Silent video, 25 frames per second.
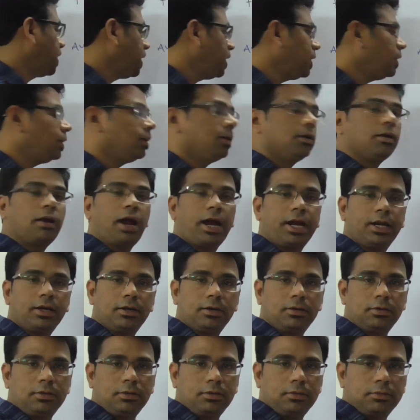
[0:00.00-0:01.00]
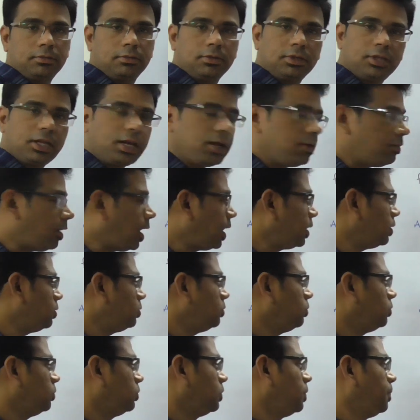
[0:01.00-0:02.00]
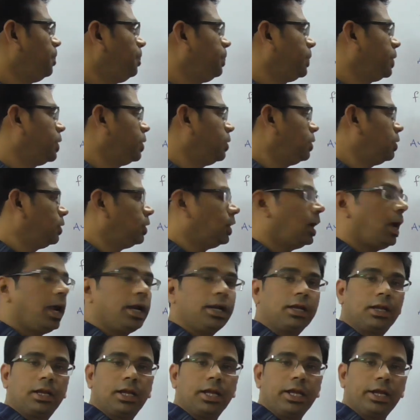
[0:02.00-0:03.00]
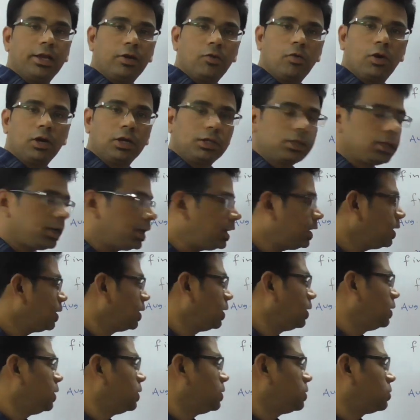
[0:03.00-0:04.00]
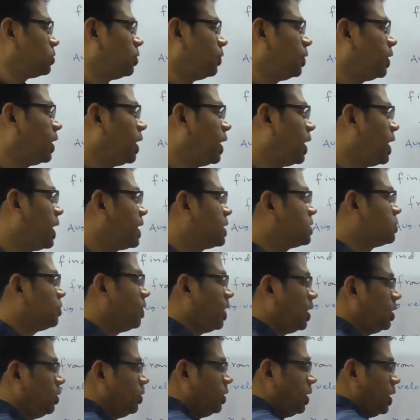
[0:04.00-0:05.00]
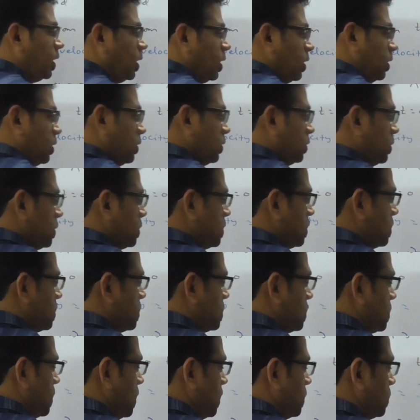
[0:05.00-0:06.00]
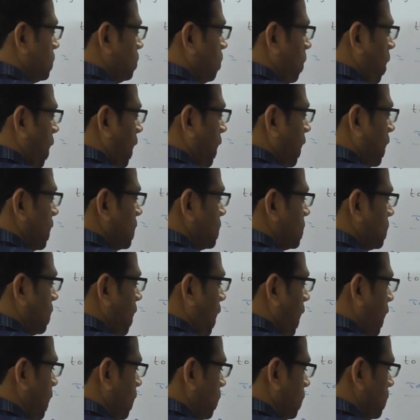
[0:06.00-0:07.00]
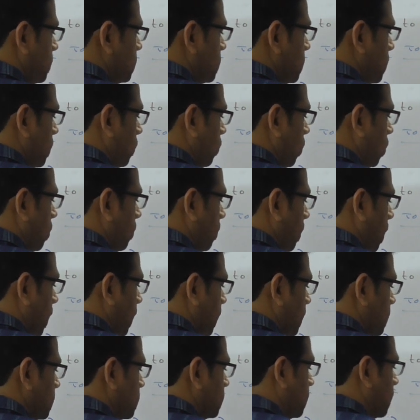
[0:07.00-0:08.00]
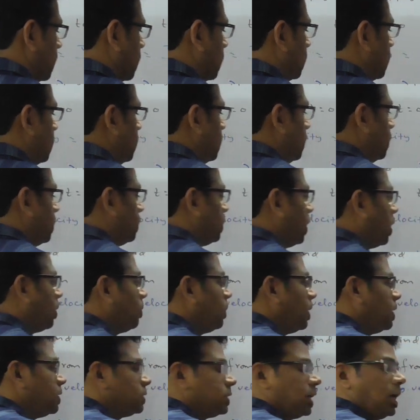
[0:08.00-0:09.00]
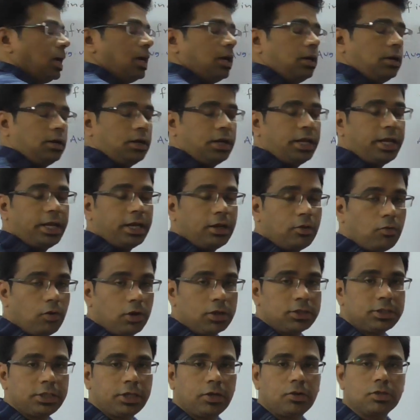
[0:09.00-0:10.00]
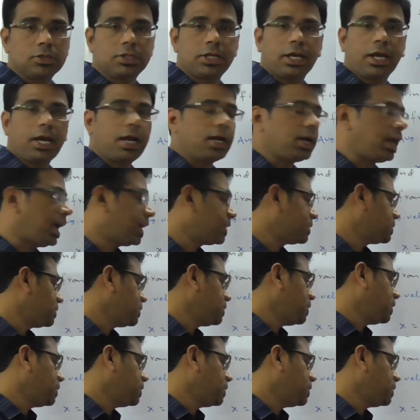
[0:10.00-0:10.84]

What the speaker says: t, write 3 value at t equal to 3. So we get x value here, this is 6 minus 9 is equal to minus 3. That means at t equal 0 second, x is